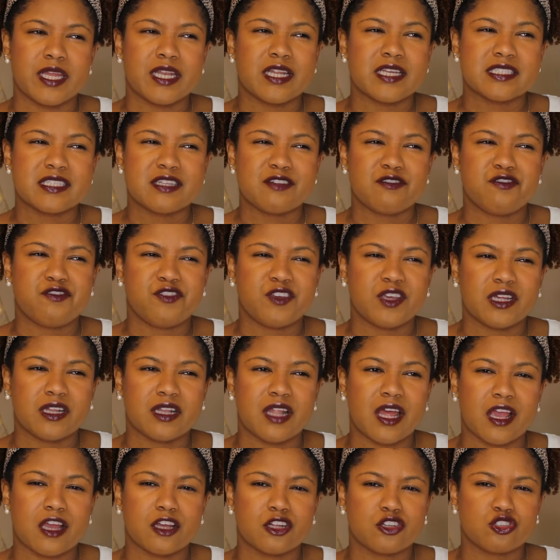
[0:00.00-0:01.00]
It doesn't feel
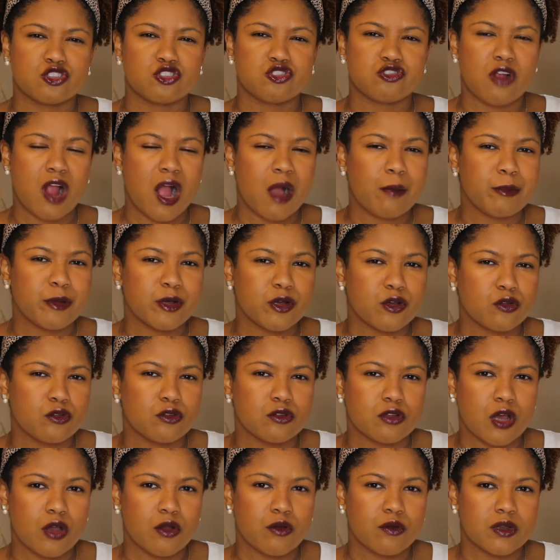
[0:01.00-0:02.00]
like a tropical
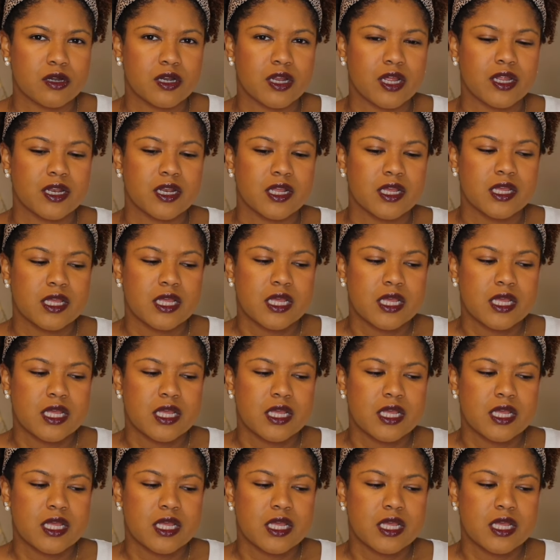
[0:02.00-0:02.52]
coconut.